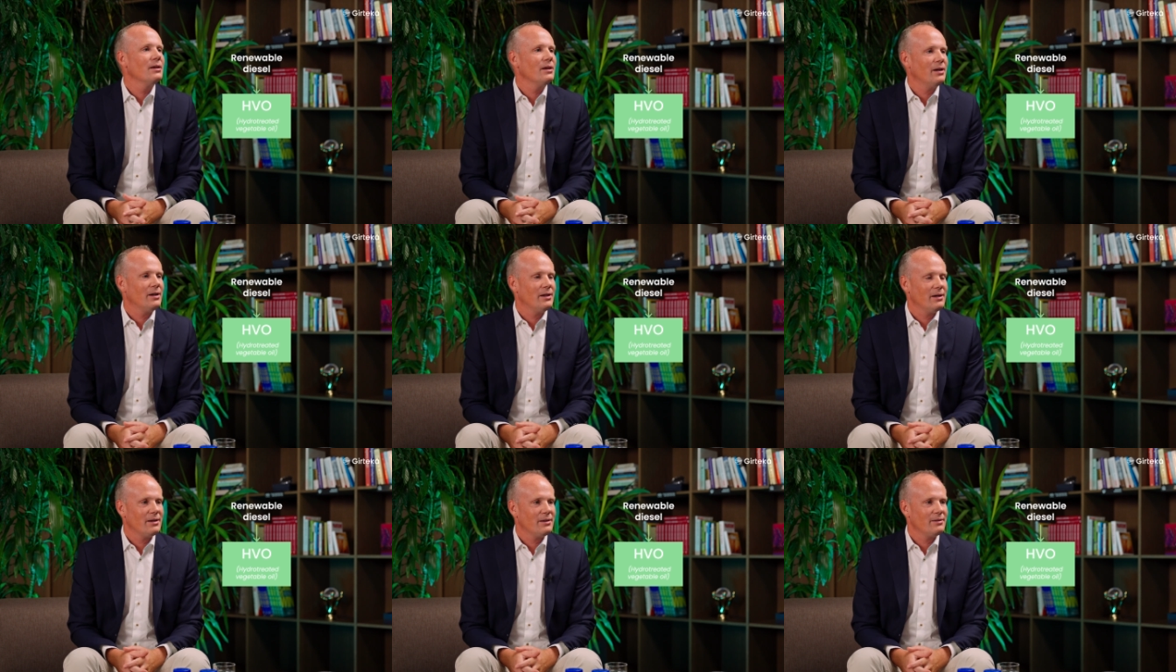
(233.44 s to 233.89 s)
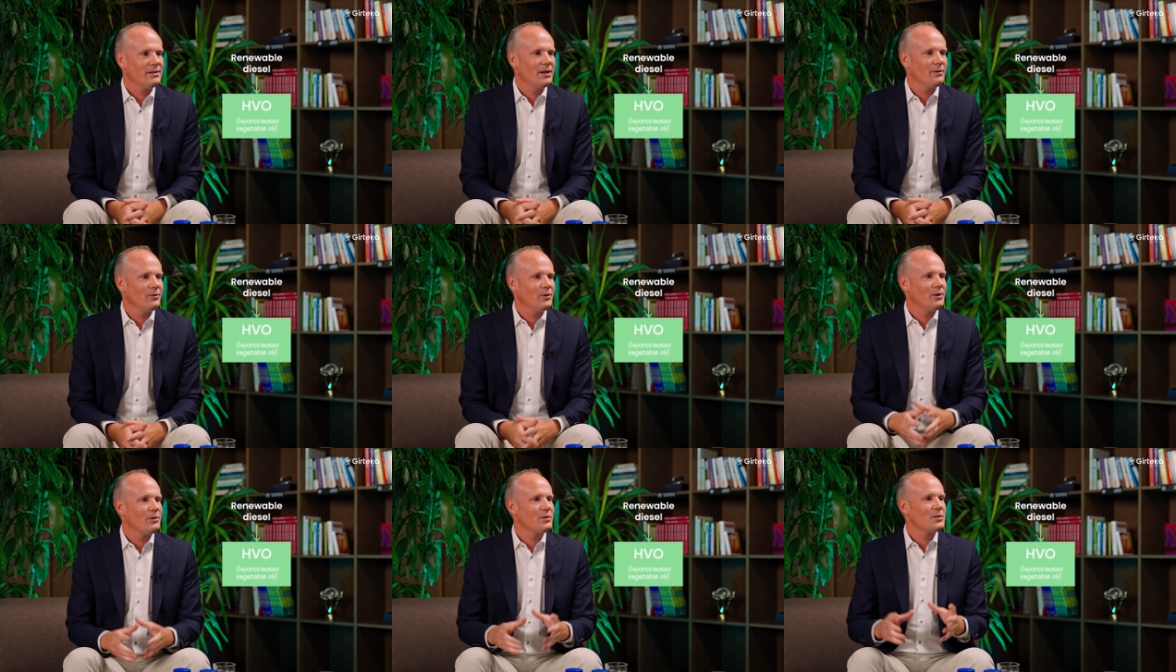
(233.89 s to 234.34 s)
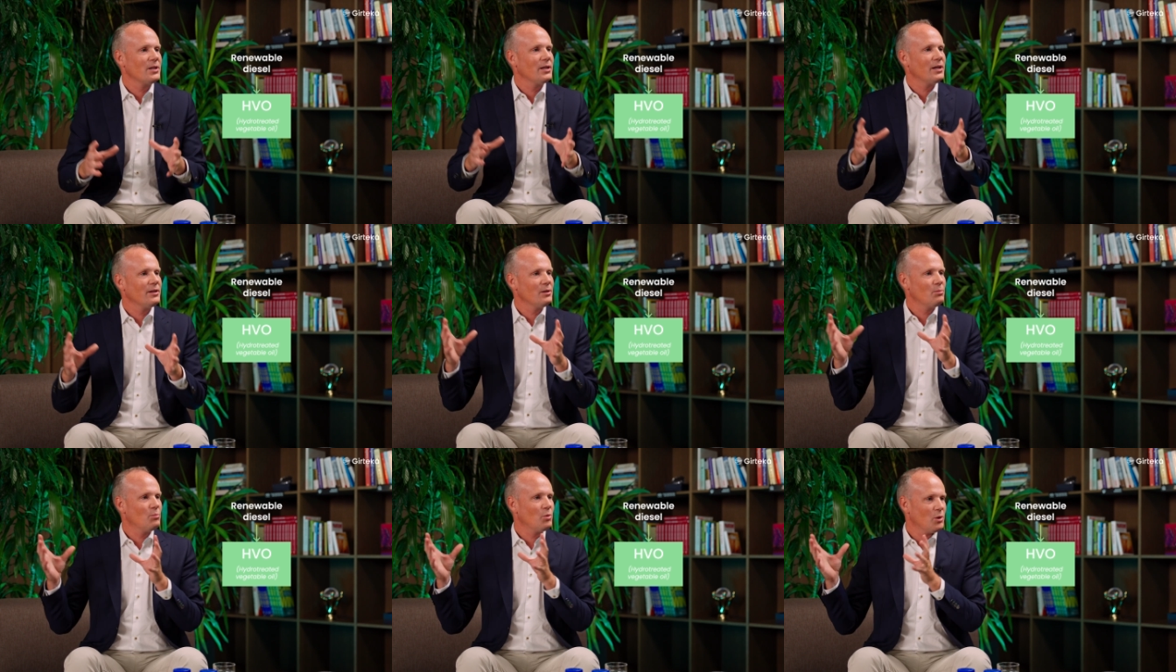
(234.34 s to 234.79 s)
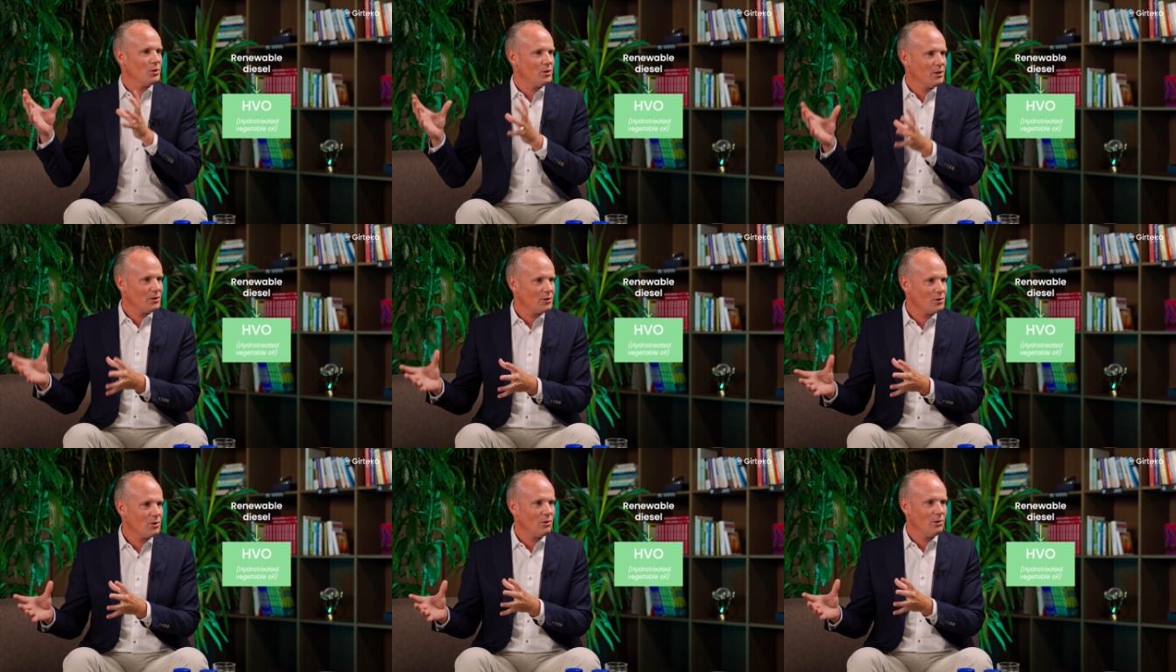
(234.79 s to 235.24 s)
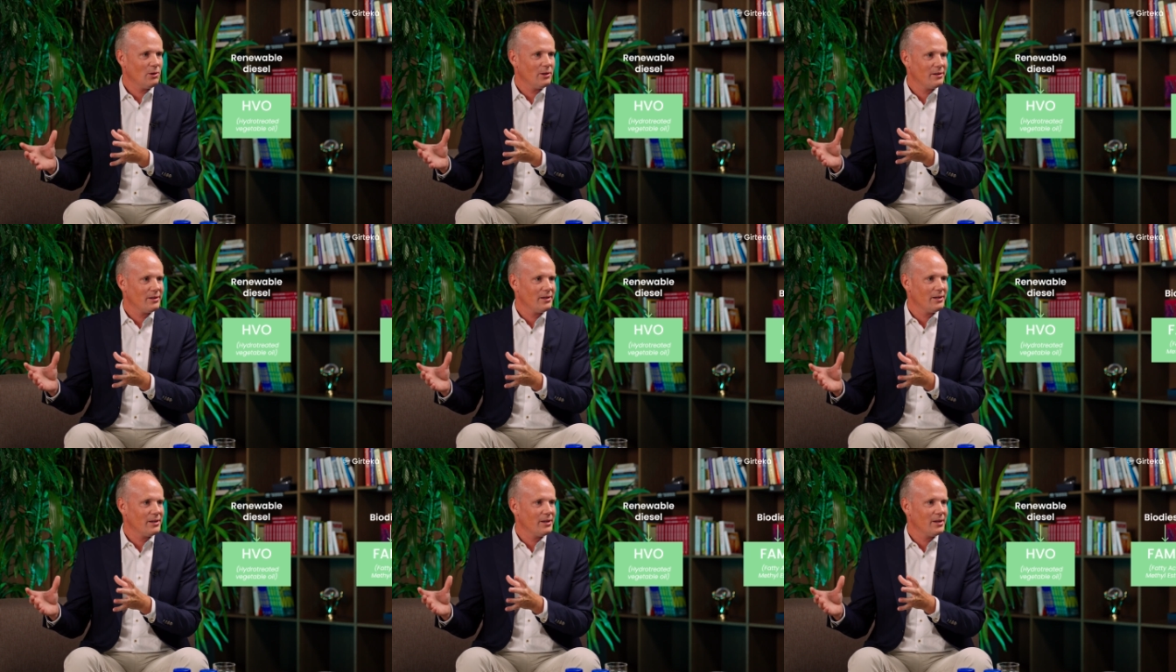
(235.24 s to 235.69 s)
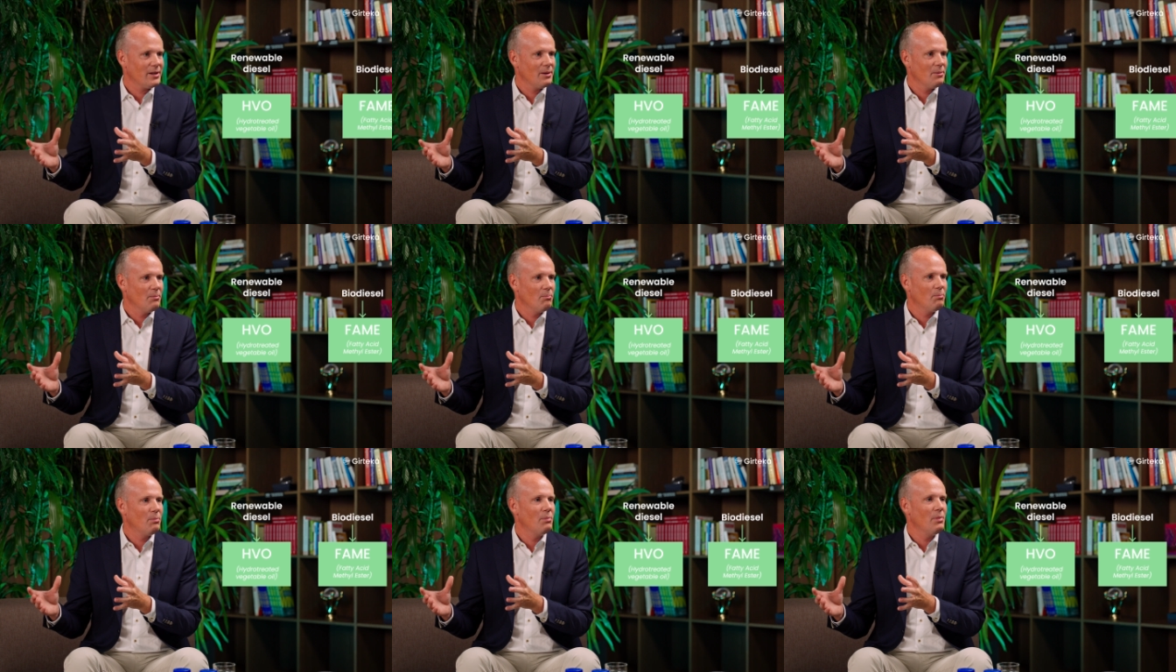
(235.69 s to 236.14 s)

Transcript: Uh, then there's another product called uh,